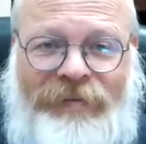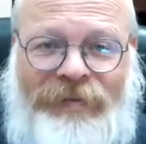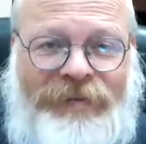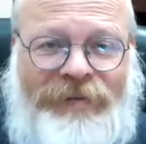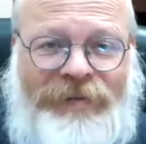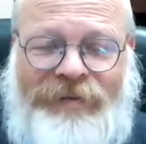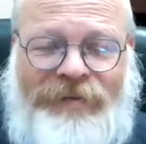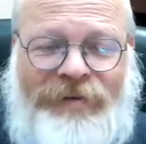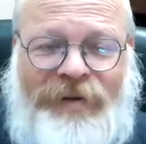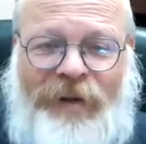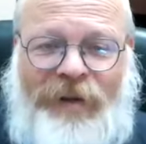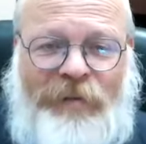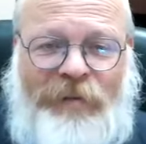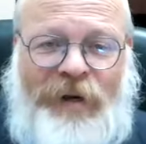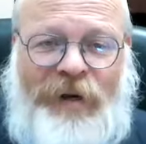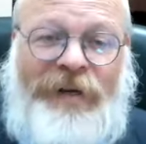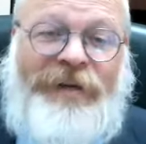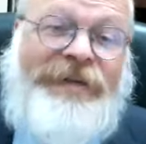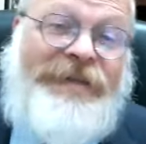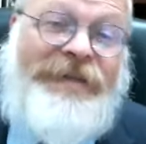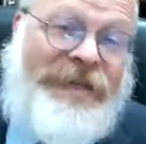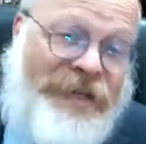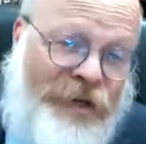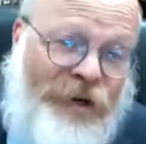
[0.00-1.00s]
It's all about?
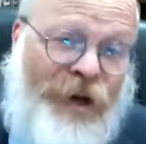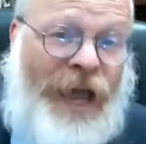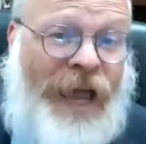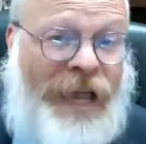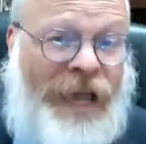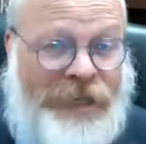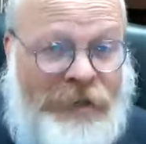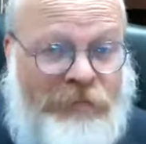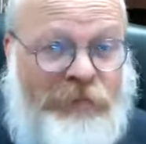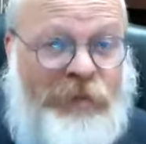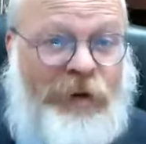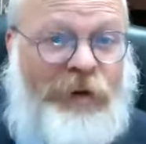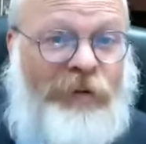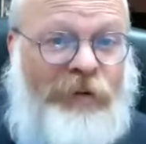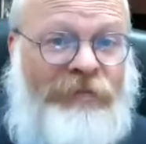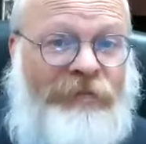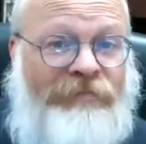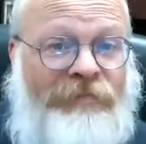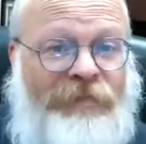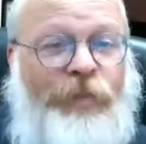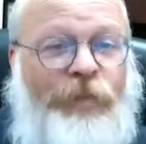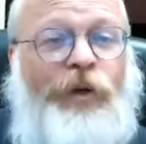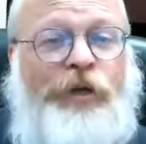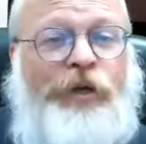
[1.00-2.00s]
He says, You asked me
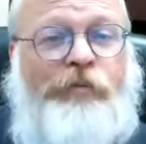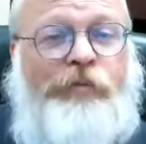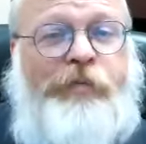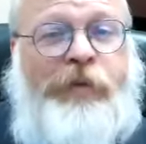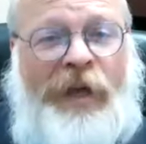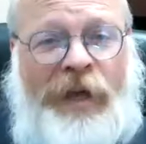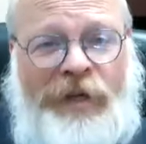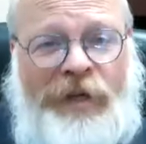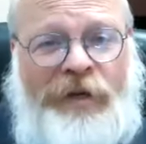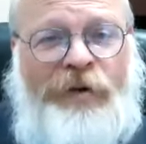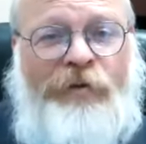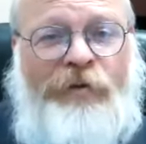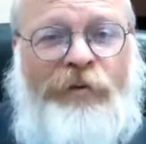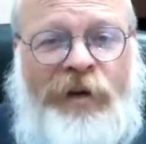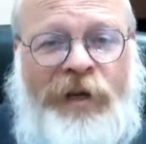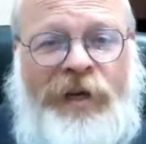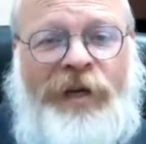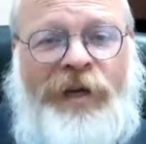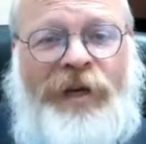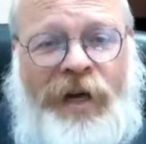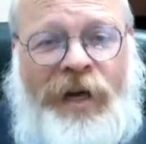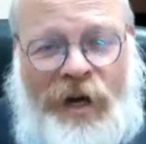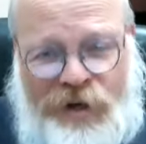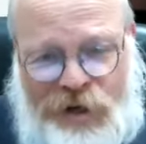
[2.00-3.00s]
to explain you
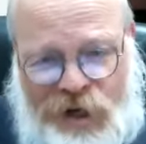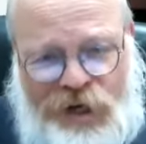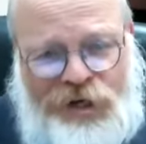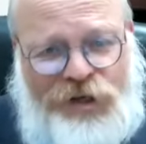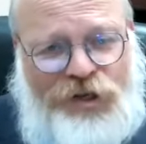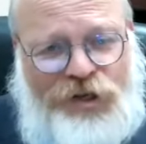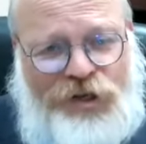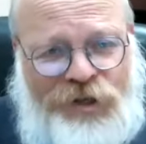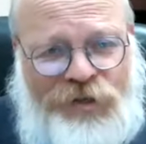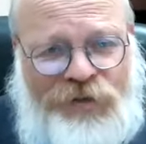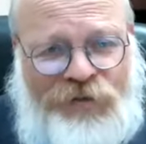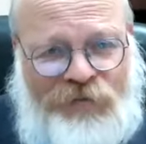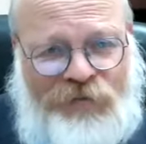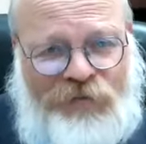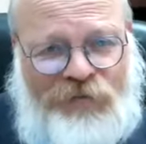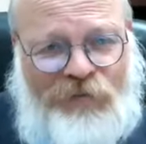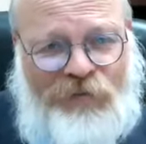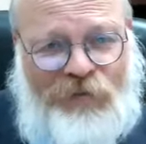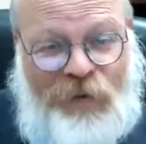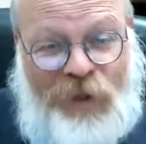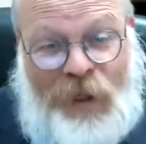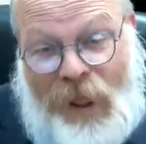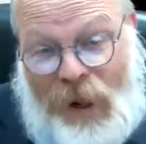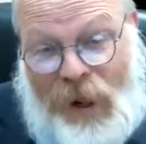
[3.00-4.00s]
reincarnation.
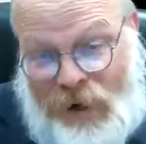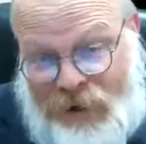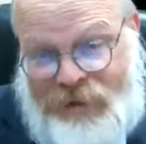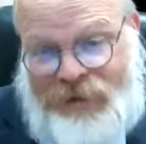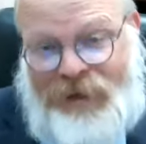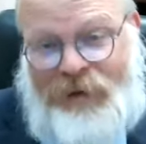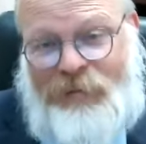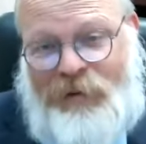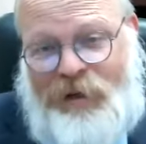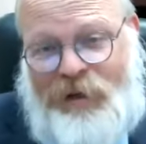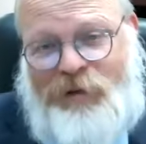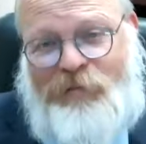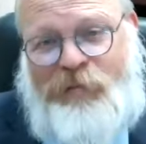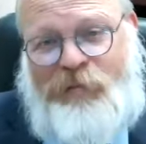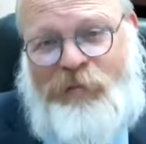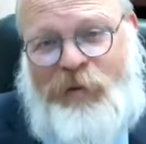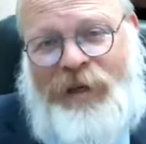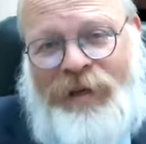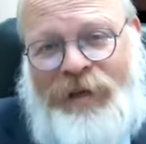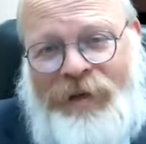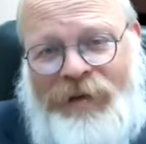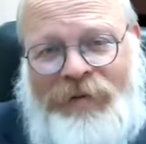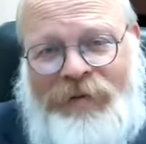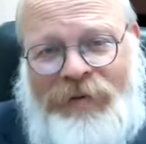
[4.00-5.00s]
So I'm
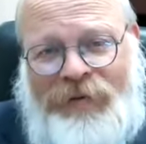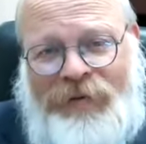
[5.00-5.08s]
explaining